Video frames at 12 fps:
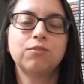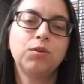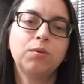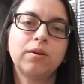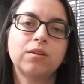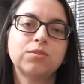If
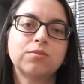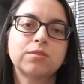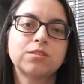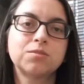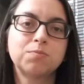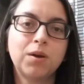you want to do a
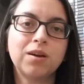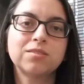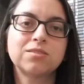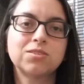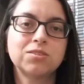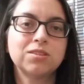
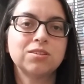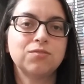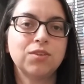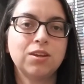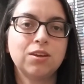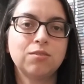response to
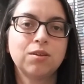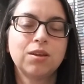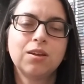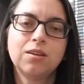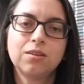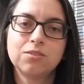this video,
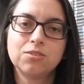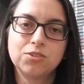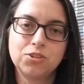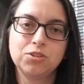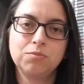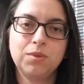
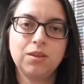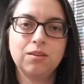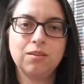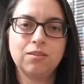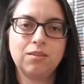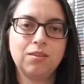shoot me
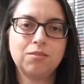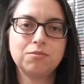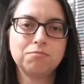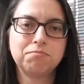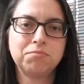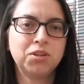a
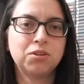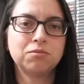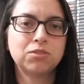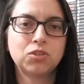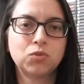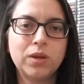little, you
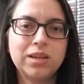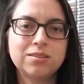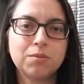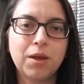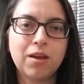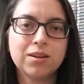know,
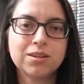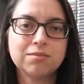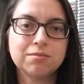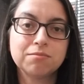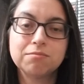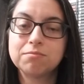tweet about it.